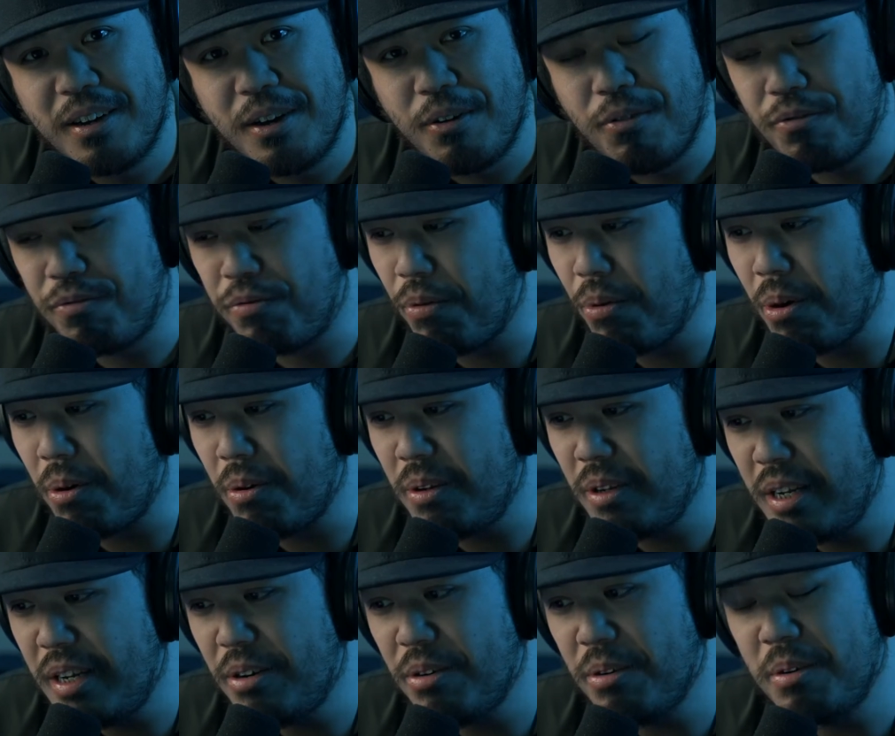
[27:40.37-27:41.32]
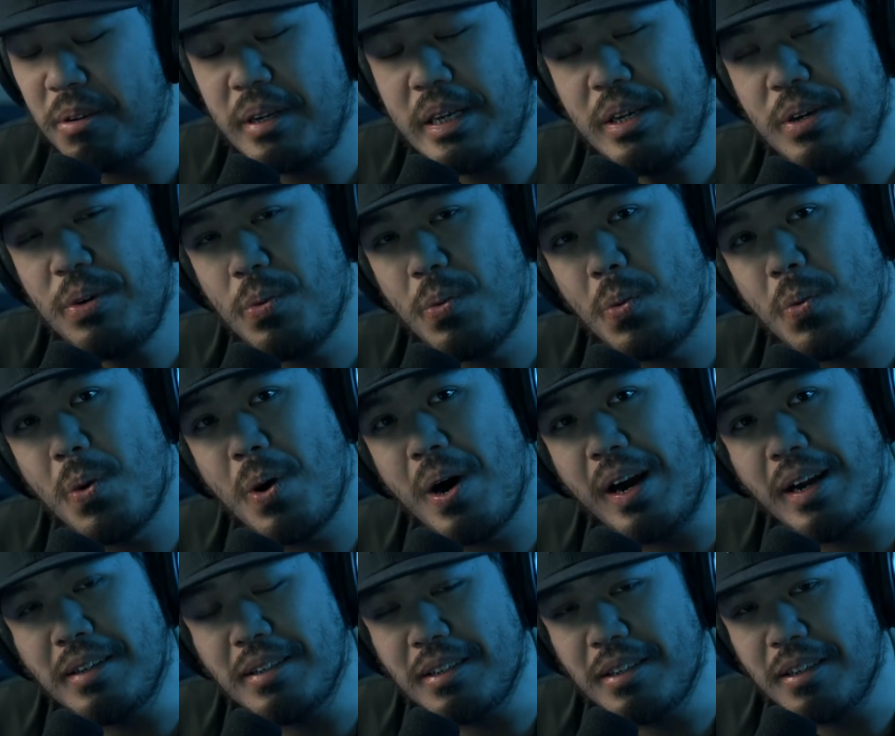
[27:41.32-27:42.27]
For literally
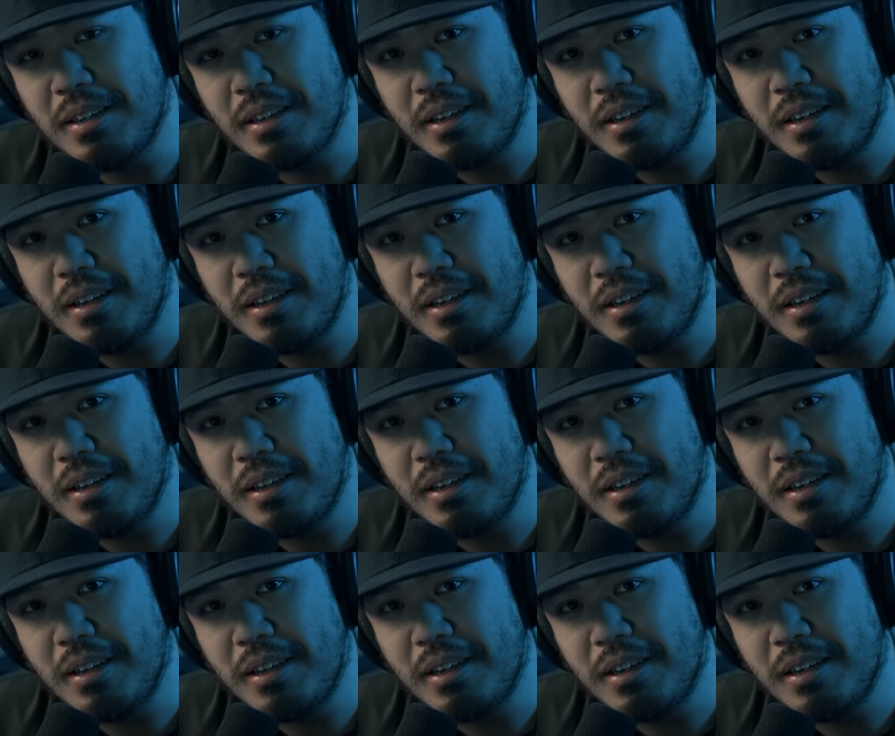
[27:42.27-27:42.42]
what?